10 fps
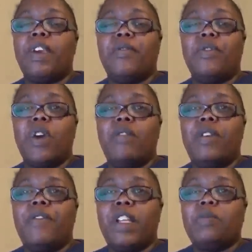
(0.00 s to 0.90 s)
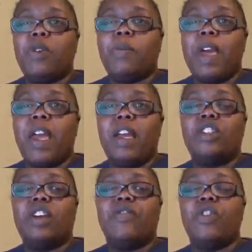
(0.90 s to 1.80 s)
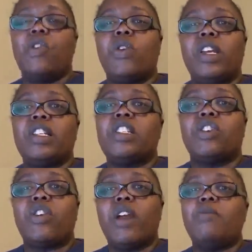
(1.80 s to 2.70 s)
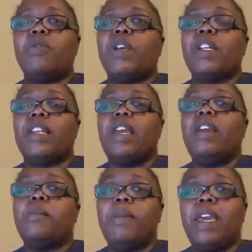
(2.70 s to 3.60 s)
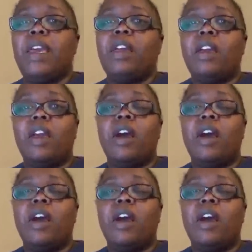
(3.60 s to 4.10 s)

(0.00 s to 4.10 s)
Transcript: If you have a Facebook page, if you're on Instagram, you can DM me.